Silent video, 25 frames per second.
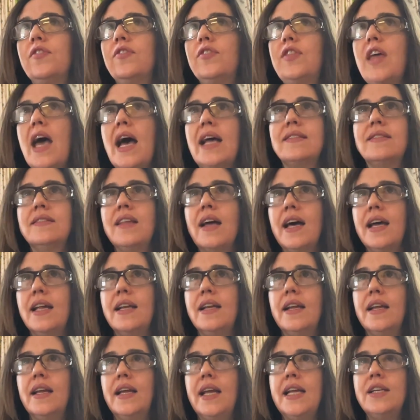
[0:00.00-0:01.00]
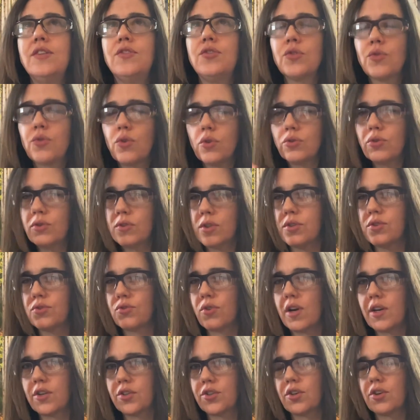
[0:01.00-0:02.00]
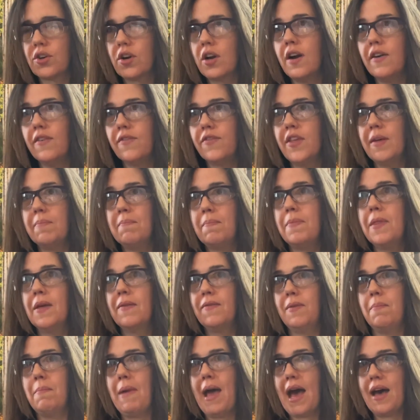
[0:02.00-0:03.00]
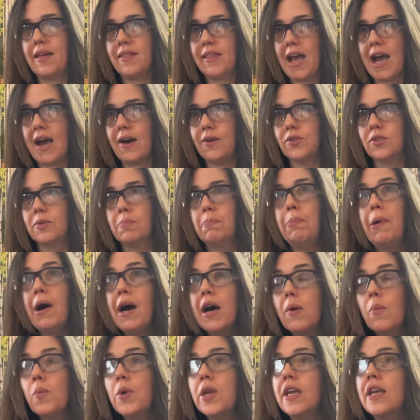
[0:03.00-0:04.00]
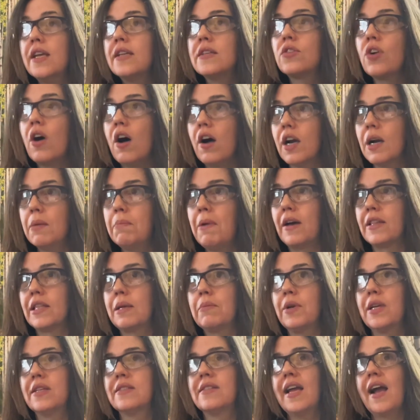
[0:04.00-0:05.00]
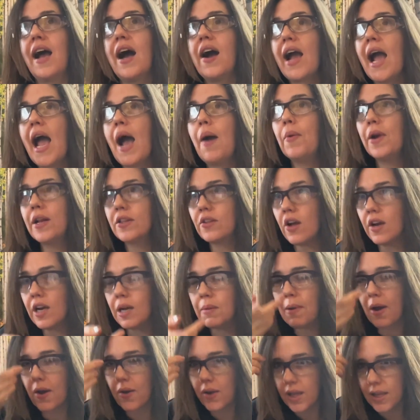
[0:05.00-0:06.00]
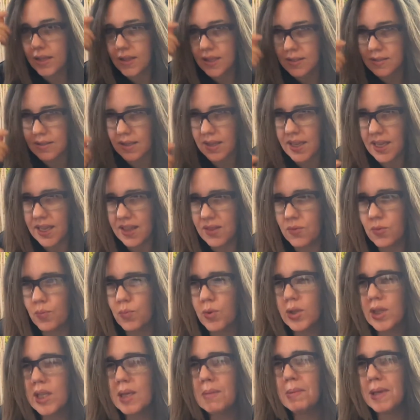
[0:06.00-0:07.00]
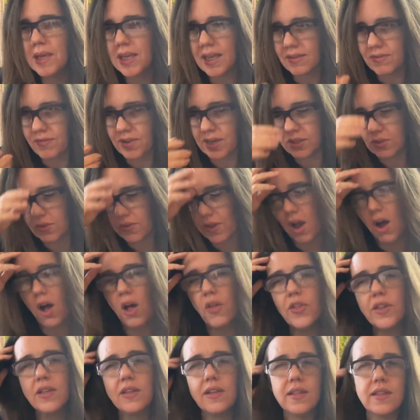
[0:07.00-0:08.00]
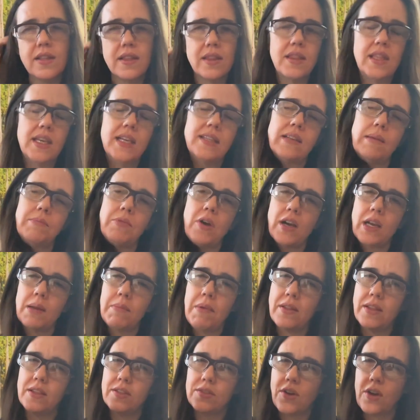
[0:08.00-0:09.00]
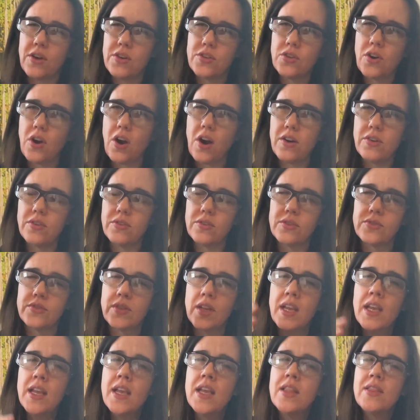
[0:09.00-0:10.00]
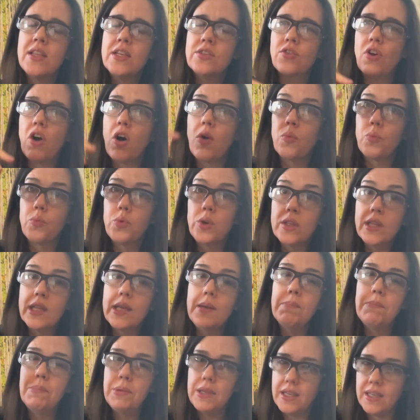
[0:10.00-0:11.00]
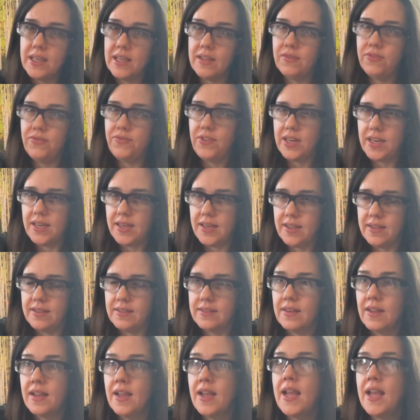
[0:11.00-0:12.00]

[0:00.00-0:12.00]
that's not integral to the structure of the math house, but we can talk about them. We can say, okay, I want to talk about this really big infinity. So all the things I'm talking about, these large cardinals, these are all really big infinities.